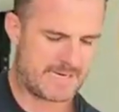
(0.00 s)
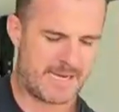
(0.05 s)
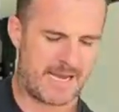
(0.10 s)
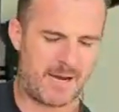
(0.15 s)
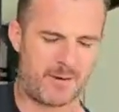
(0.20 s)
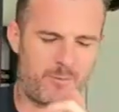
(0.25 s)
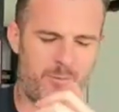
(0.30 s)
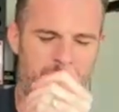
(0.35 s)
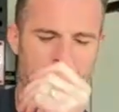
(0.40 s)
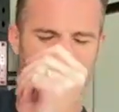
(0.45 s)

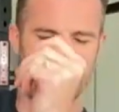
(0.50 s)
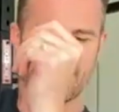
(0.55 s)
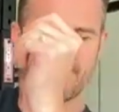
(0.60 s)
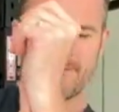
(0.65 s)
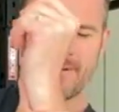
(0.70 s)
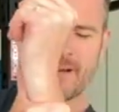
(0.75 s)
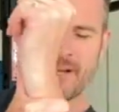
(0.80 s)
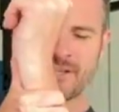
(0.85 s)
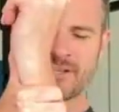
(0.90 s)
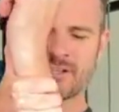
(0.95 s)
Now with the
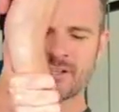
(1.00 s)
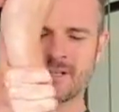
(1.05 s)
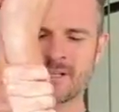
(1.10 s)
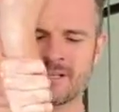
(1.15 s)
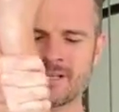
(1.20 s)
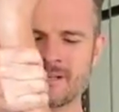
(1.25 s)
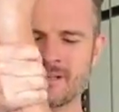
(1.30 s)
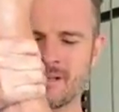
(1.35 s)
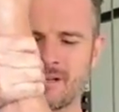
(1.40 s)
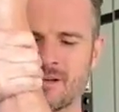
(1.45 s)
flexion,
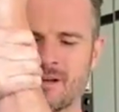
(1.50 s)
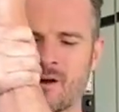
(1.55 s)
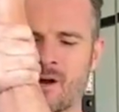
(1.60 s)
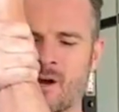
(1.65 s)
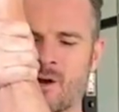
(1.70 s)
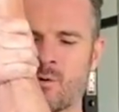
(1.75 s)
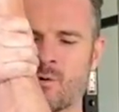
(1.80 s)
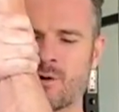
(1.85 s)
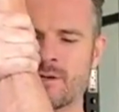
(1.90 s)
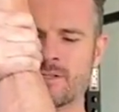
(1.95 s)

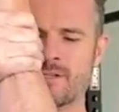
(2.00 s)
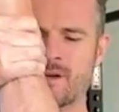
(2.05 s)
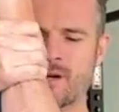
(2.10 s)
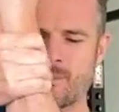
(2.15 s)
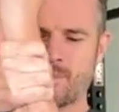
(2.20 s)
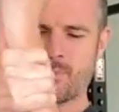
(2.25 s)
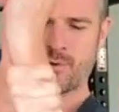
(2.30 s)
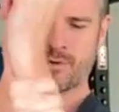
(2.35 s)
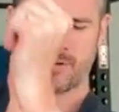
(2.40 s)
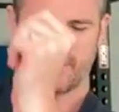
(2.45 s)
I always
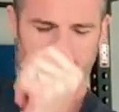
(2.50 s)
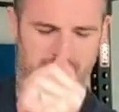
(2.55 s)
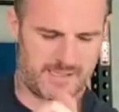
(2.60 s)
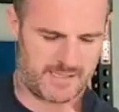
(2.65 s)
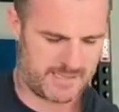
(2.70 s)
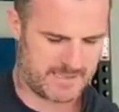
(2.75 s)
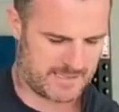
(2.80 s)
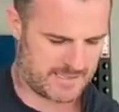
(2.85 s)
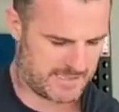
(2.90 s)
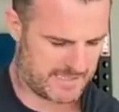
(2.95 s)
like putting
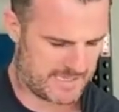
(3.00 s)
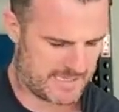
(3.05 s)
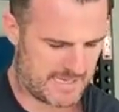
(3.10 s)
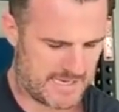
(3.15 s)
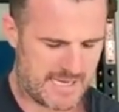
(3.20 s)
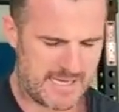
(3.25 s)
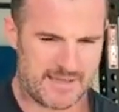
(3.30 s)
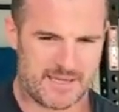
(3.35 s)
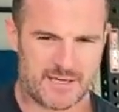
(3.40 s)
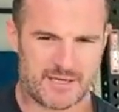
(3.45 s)
in
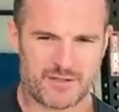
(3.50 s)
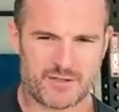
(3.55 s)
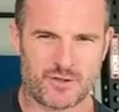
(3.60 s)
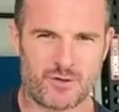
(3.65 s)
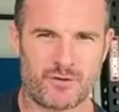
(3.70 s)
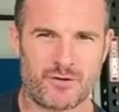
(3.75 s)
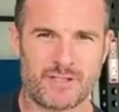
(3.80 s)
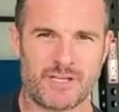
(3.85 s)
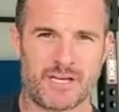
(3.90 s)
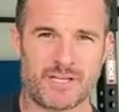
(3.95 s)
the
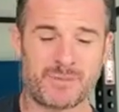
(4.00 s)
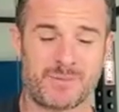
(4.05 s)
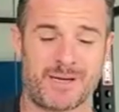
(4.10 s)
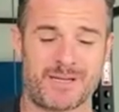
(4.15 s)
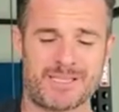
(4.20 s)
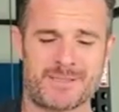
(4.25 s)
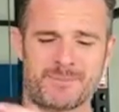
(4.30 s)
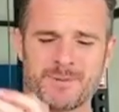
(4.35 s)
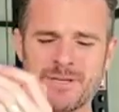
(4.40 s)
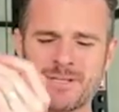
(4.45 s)
external rotation
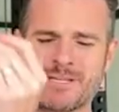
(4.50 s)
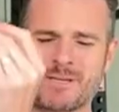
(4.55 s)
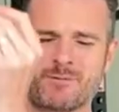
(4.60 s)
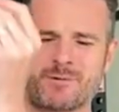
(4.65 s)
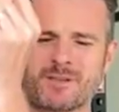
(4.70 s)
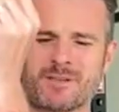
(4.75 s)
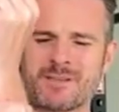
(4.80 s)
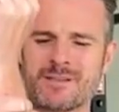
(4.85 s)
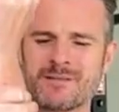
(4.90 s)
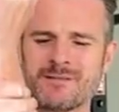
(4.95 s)
part, especially
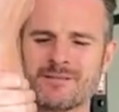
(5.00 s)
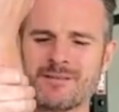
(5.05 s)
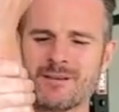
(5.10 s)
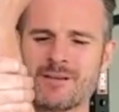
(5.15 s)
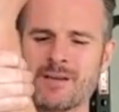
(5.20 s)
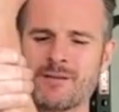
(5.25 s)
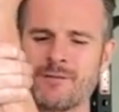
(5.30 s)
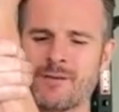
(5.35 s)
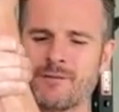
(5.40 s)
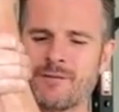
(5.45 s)
with
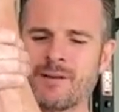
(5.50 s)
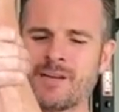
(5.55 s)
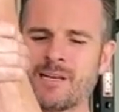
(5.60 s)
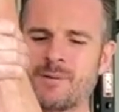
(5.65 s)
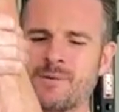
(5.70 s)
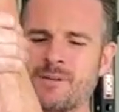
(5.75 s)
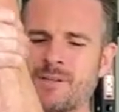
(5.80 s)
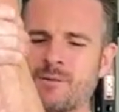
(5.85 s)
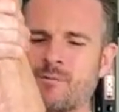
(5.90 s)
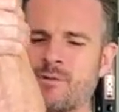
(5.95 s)
if you've
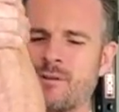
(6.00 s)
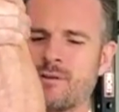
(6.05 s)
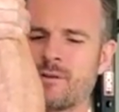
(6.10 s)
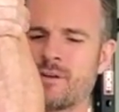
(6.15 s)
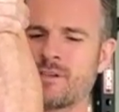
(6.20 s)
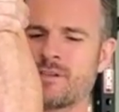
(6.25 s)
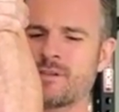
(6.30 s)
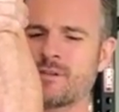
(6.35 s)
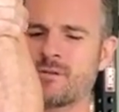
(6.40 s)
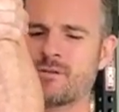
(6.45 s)
limited with
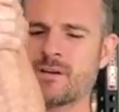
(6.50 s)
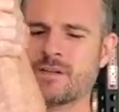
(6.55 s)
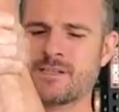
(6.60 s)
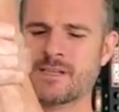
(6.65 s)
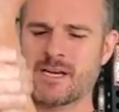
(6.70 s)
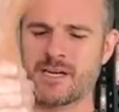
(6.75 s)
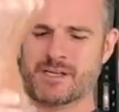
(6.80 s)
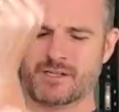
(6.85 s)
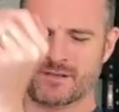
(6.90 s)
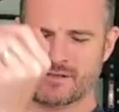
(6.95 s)
your external
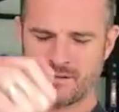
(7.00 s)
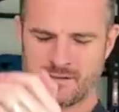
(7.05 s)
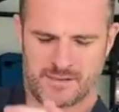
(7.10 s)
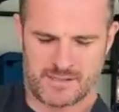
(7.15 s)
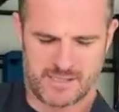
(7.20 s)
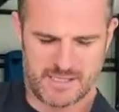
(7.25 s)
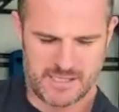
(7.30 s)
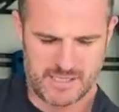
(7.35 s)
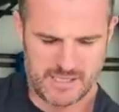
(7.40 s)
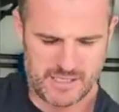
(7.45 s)
rotation,
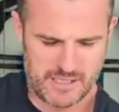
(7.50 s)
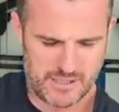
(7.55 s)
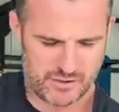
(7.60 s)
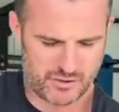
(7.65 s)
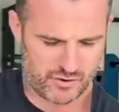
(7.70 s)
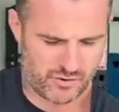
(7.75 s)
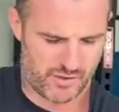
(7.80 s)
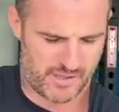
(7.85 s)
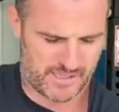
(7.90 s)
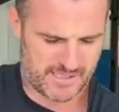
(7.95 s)

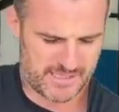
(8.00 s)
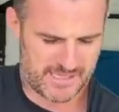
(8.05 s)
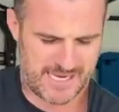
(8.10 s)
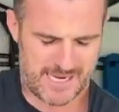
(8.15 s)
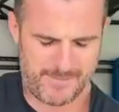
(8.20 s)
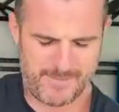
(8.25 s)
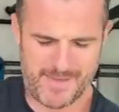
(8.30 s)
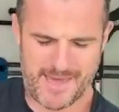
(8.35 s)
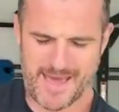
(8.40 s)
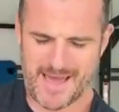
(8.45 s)
trying to
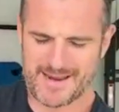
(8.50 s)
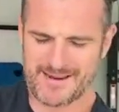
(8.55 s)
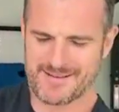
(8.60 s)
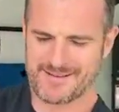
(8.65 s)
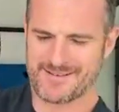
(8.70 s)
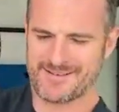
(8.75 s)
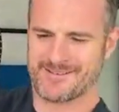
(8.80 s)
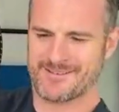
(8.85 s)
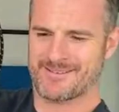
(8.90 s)
keep that